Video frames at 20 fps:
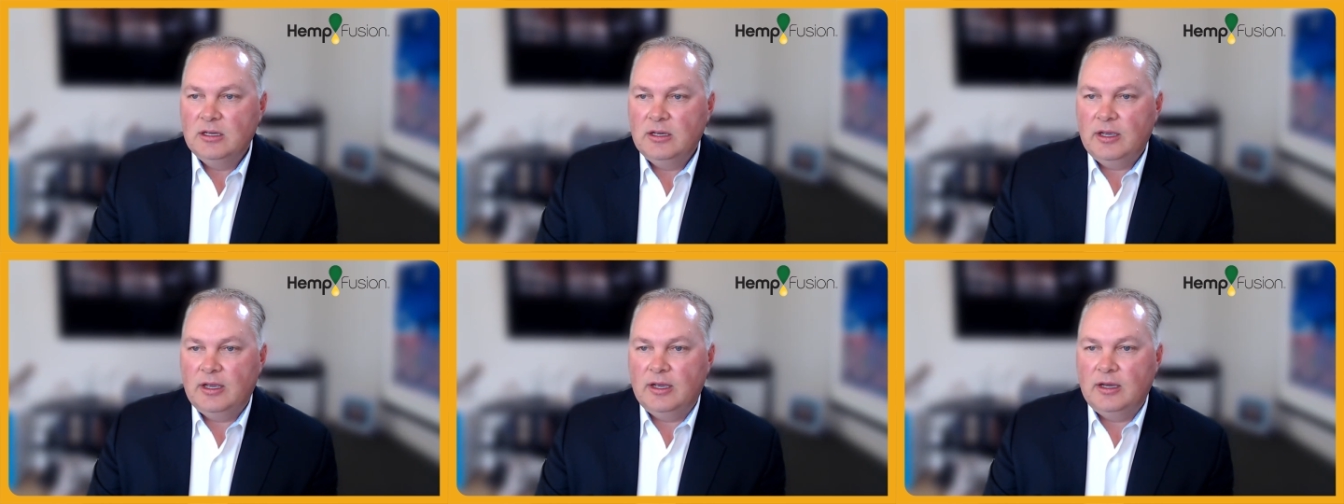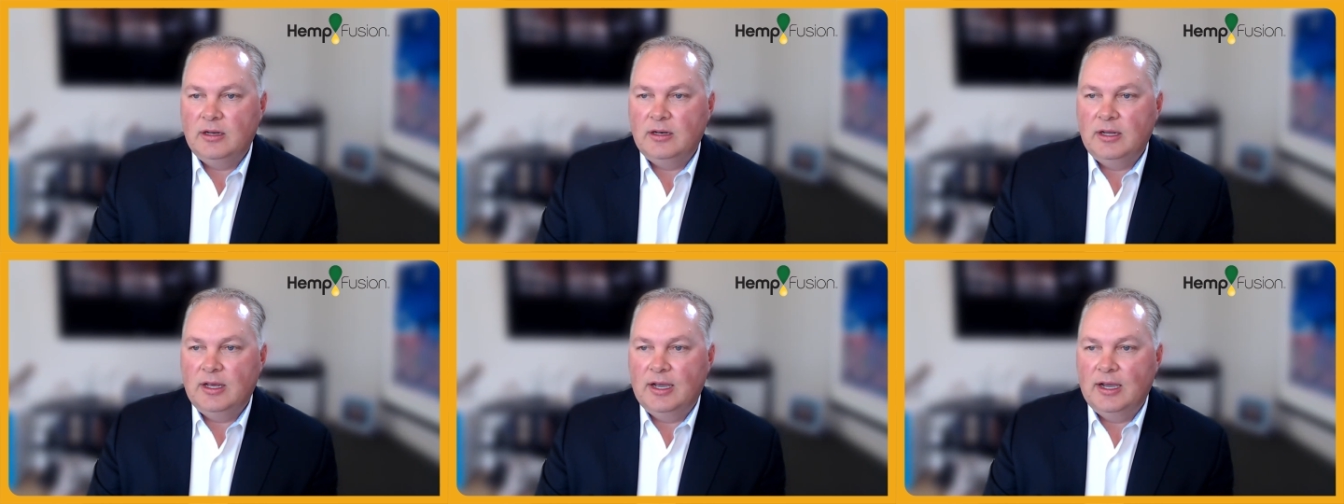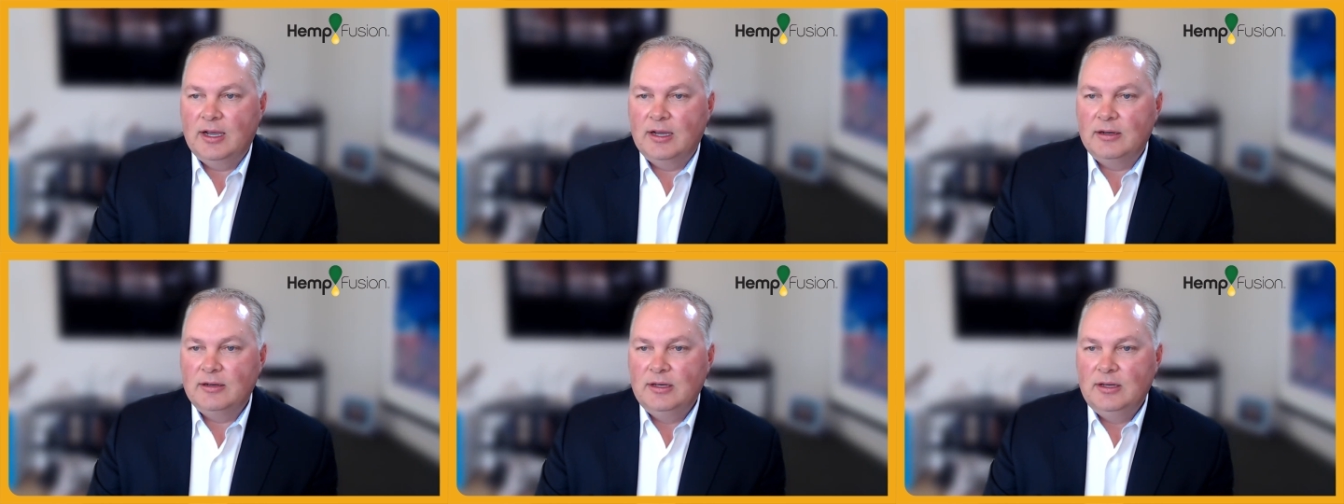And
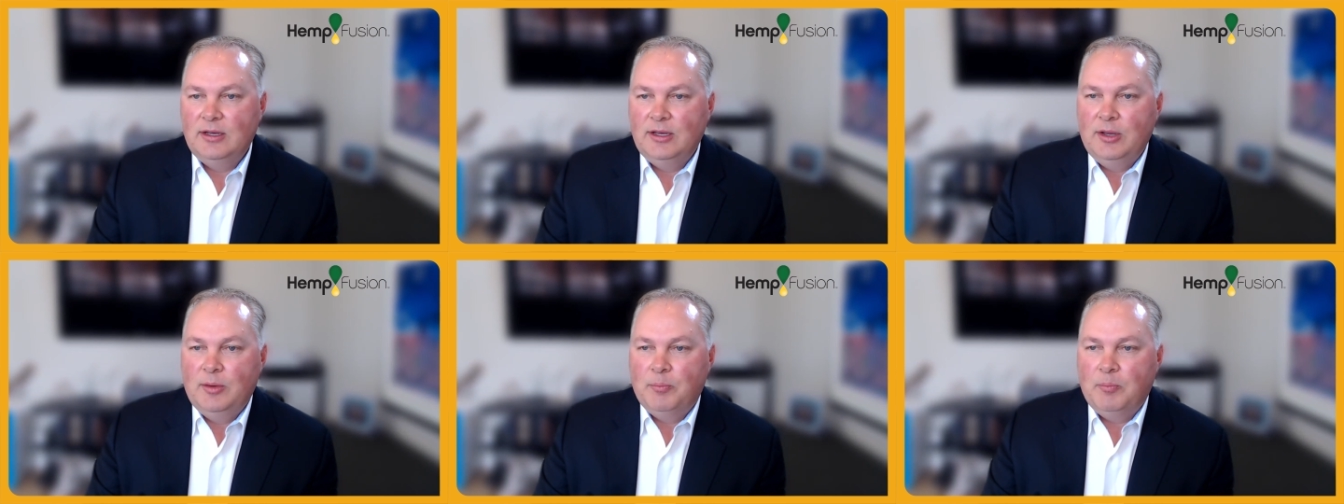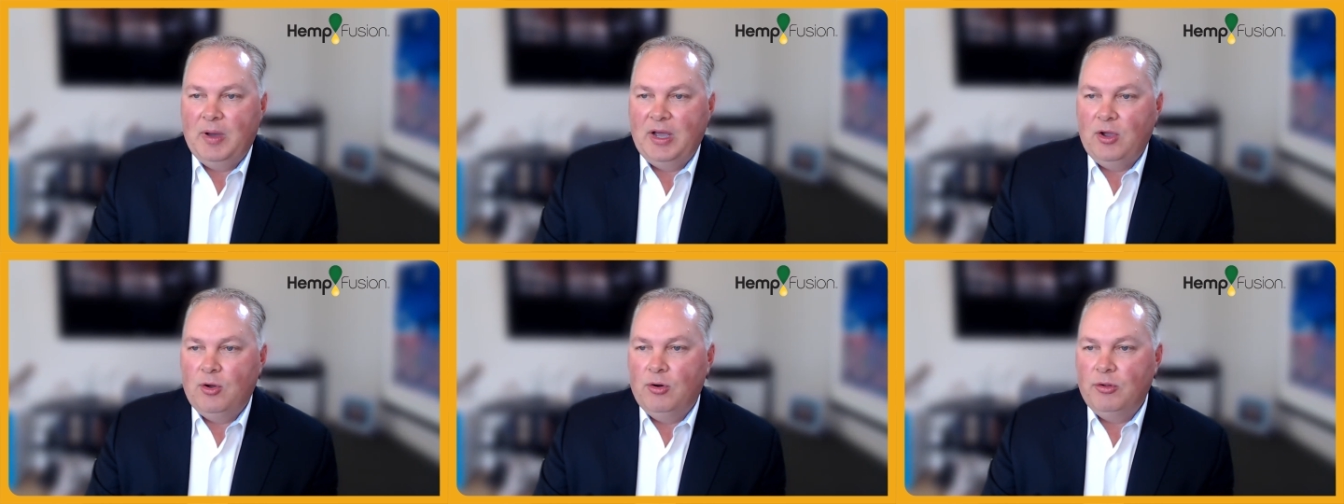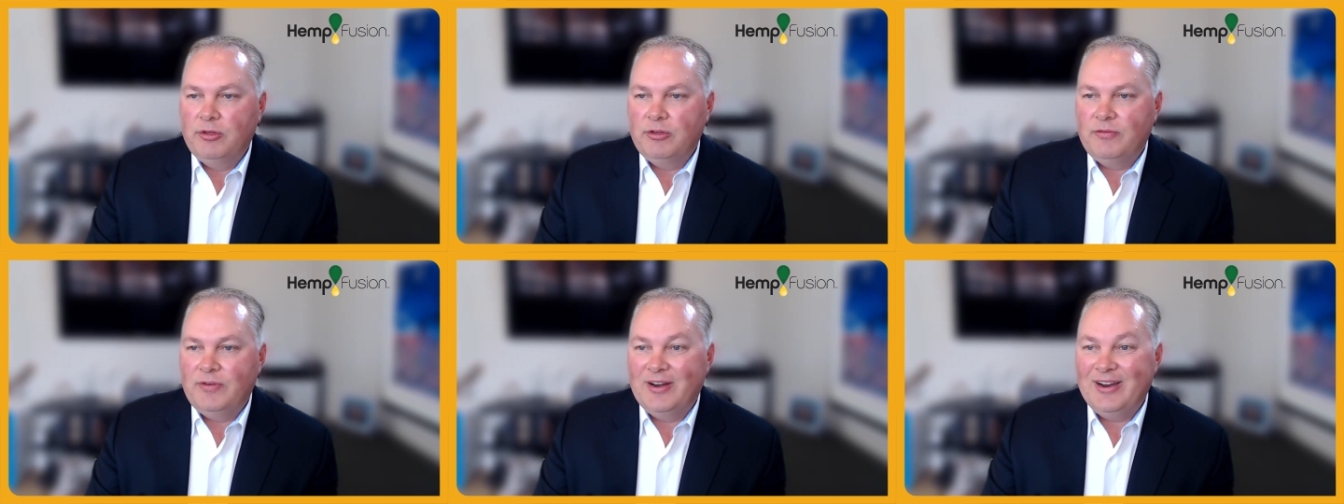uh, my
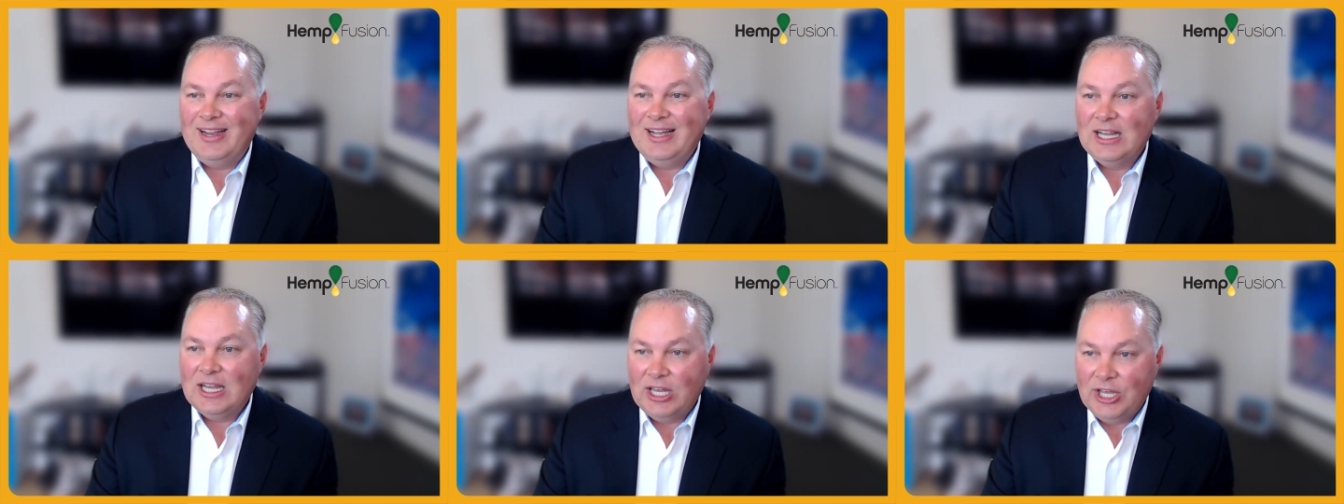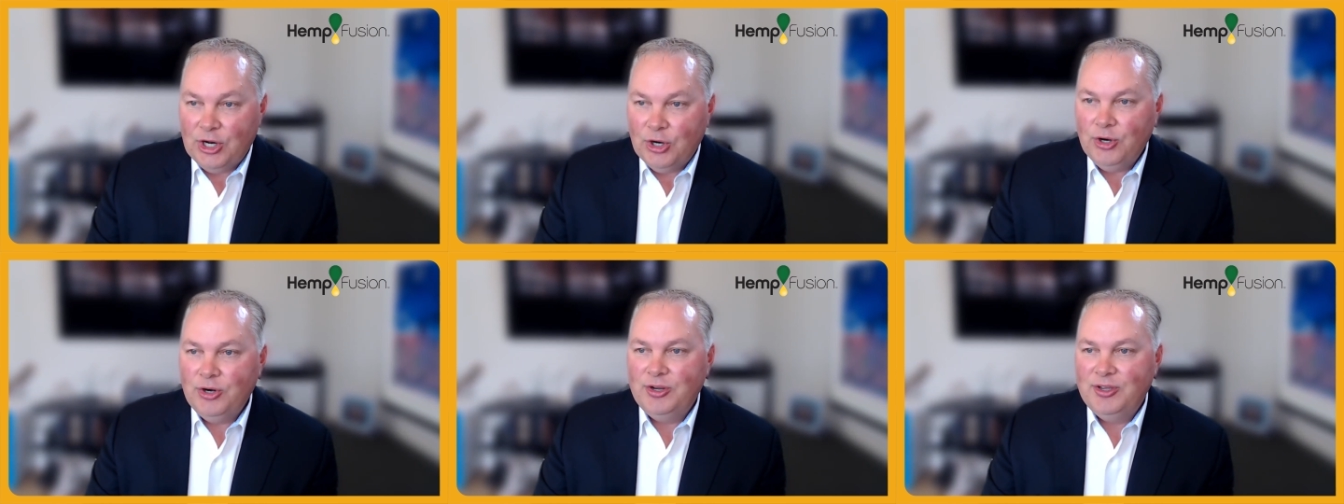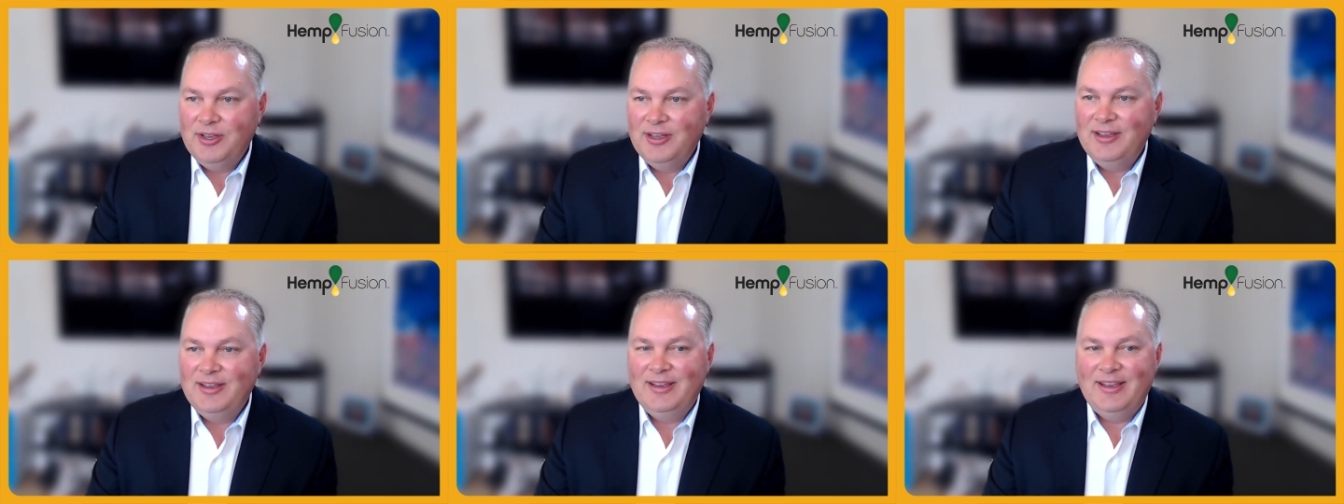goal is very
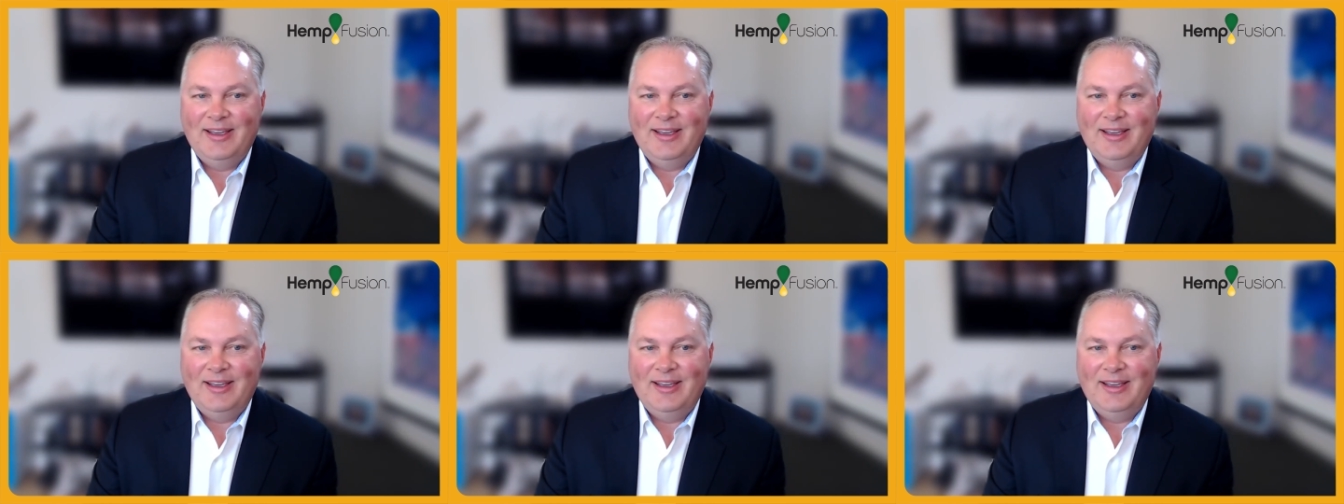clear,